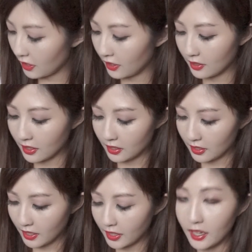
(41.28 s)
thing that
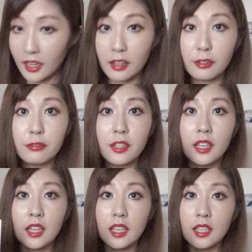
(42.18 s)
I have
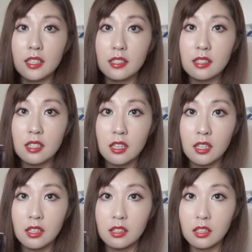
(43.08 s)
is
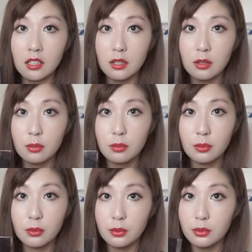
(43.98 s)
the
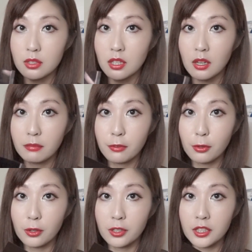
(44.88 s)
Tom
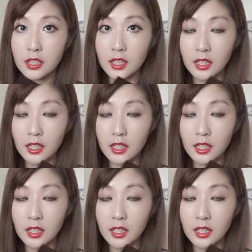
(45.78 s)
Ford